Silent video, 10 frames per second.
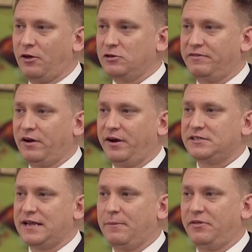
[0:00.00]
those very
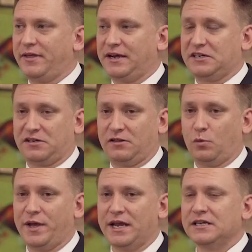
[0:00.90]
same things to the
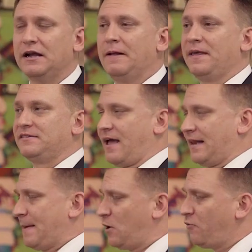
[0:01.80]
weeds. It's not
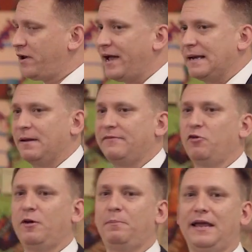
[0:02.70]
going to happen overnight, but if
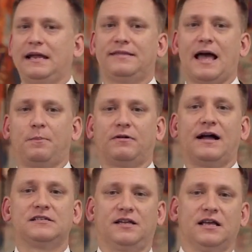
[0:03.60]
you repeat that
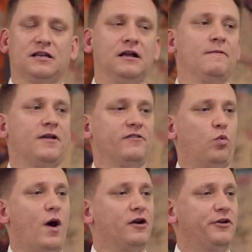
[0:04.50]
process of
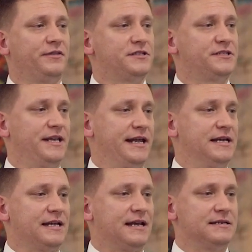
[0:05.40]
watering the
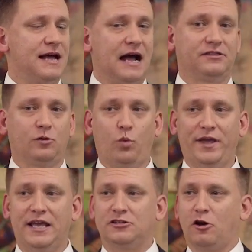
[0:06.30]
seeds and not the
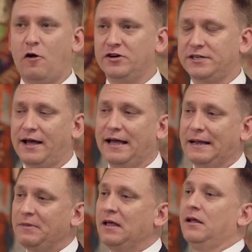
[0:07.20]
weeds, over
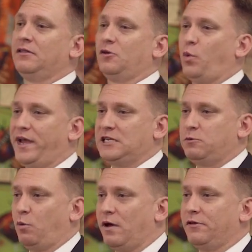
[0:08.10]
time, the
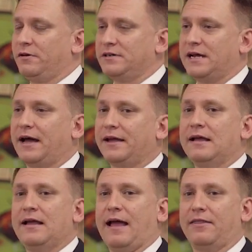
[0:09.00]
weeds will wither and die,
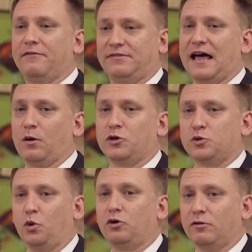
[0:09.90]
and the
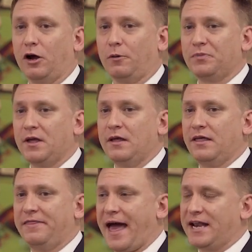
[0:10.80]
flowers will grow.
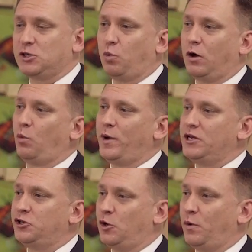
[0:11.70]
That is what we
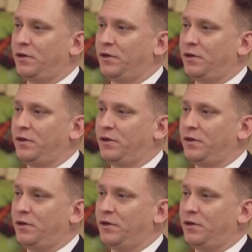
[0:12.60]
do